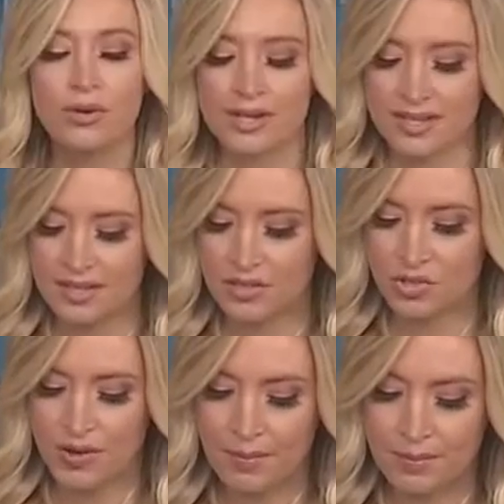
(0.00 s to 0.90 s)
President
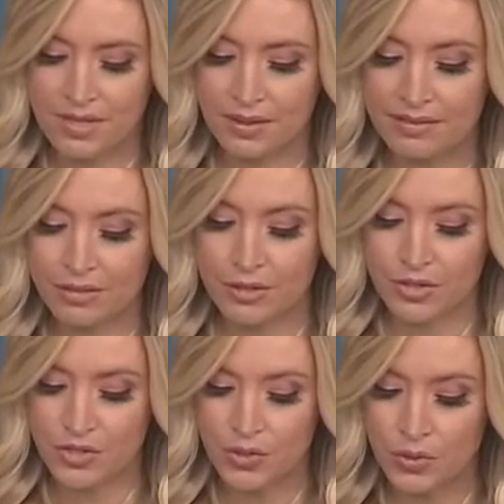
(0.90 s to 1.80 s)
Trump delivered
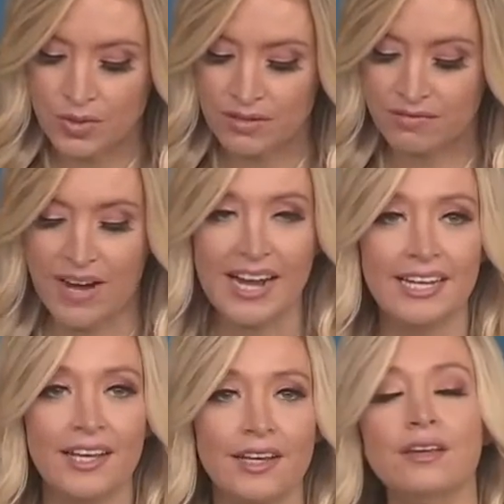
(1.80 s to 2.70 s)
to
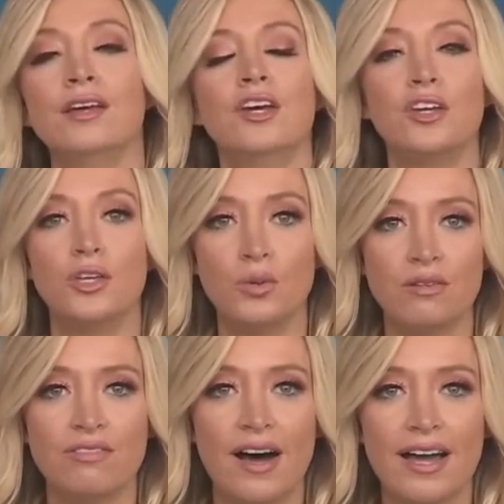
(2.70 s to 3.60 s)
defining,
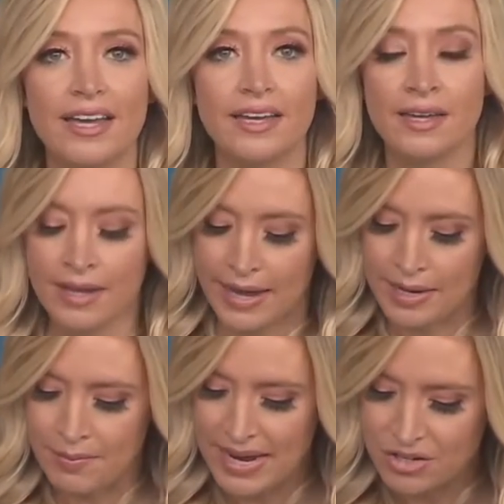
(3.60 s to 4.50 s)
unifying,
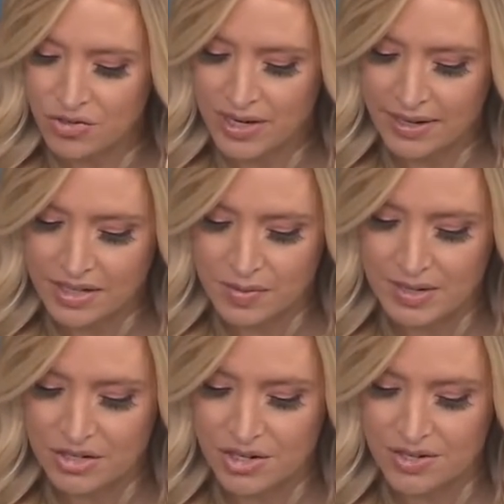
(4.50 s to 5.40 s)
and patriotic
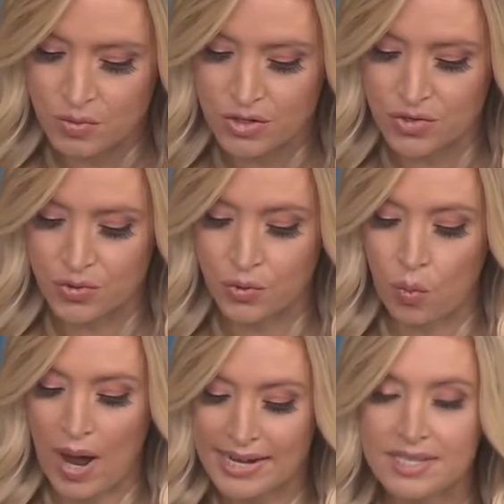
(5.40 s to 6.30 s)
speeches, which drew
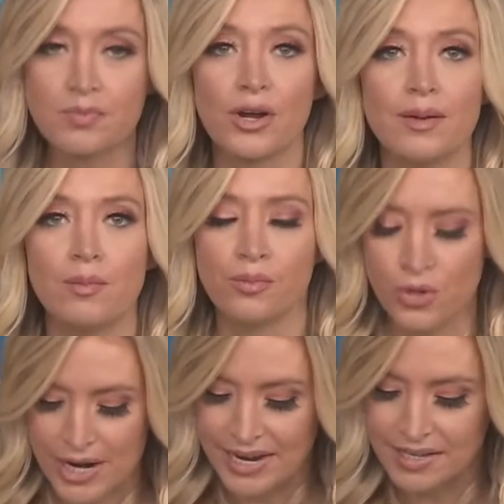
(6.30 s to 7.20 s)
widespread
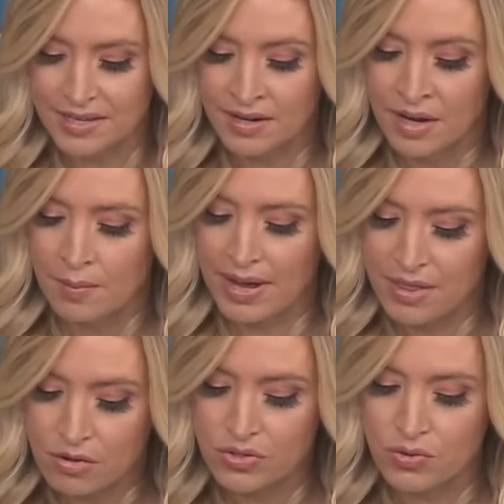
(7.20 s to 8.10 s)
praise by
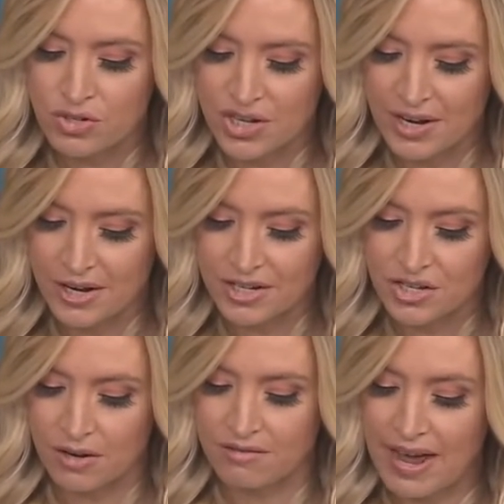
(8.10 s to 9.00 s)
those who cherish
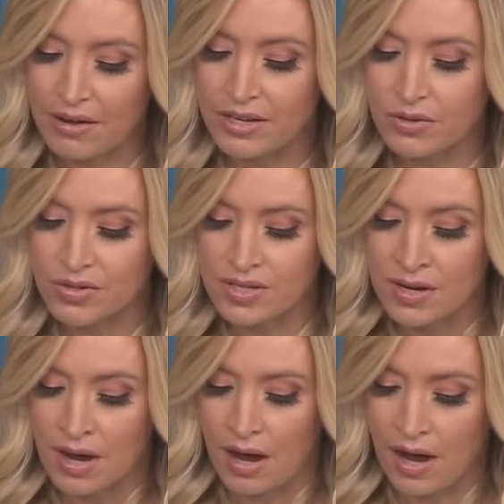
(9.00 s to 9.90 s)
our values,
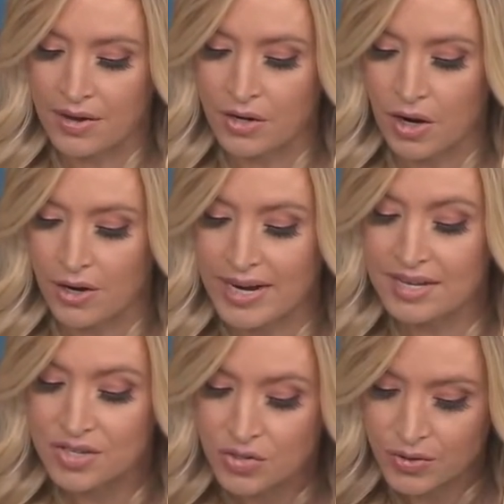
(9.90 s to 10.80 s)
honor our
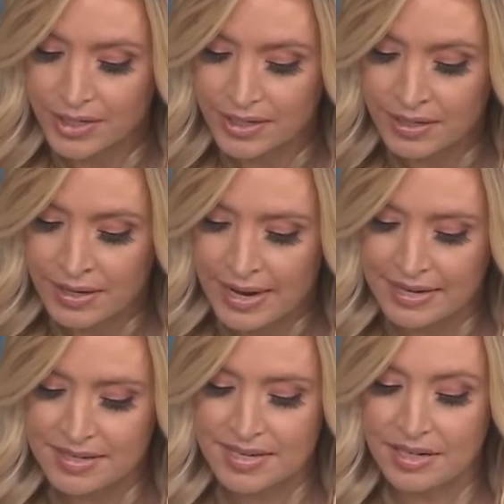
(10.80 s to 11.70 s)
history,
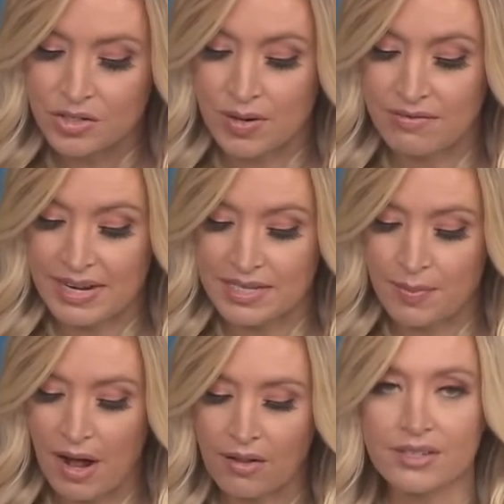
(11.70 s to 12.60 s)
and seek to advance
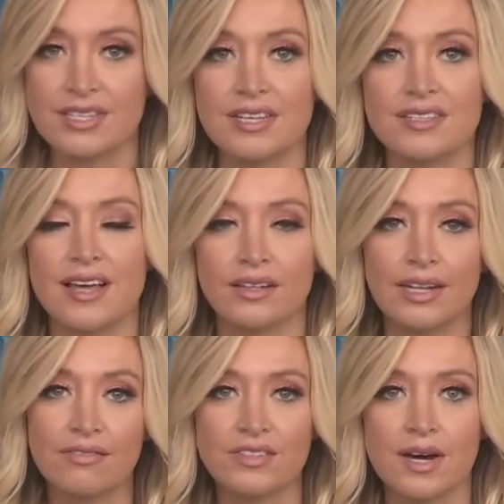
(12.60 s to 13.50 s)
policies that
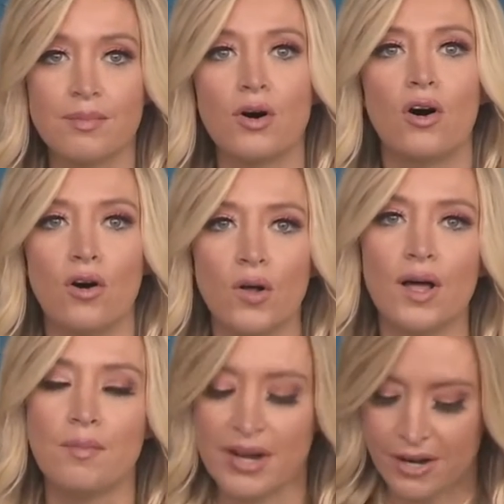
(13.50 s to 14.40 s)
lift up
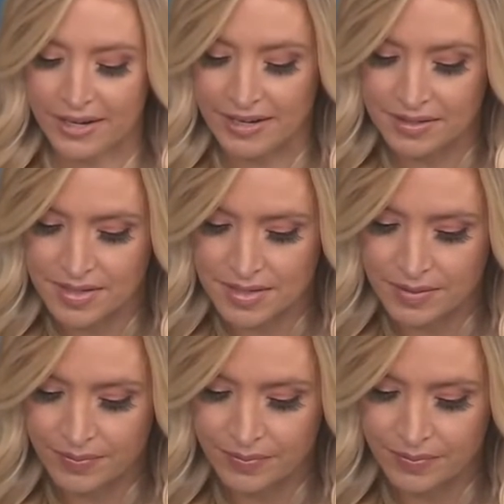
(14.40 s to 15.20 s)
all Americans.